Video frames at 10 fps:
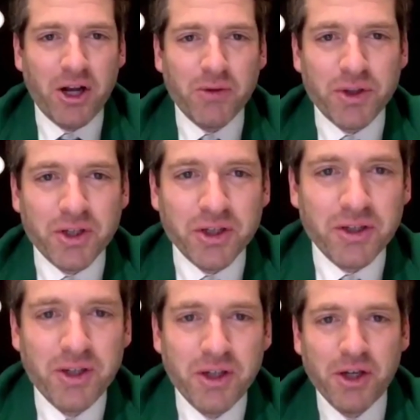luck with
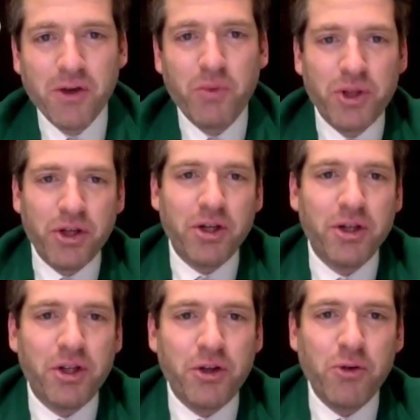
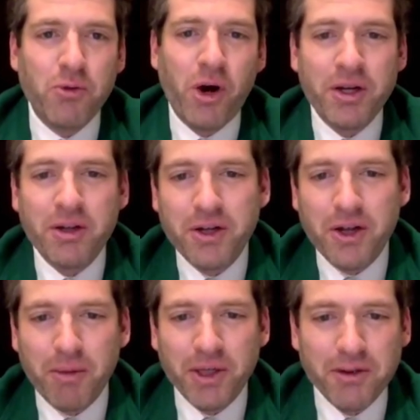the new one
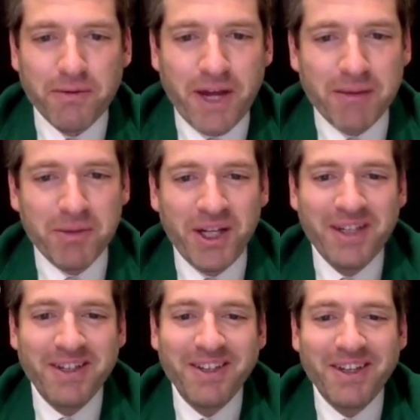coming to the
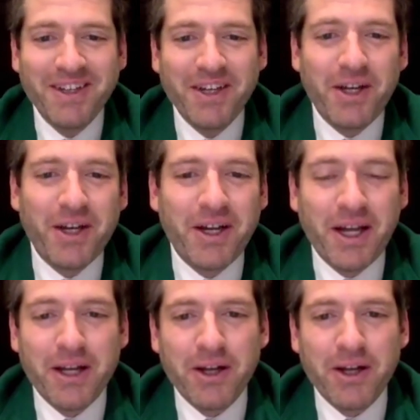family. And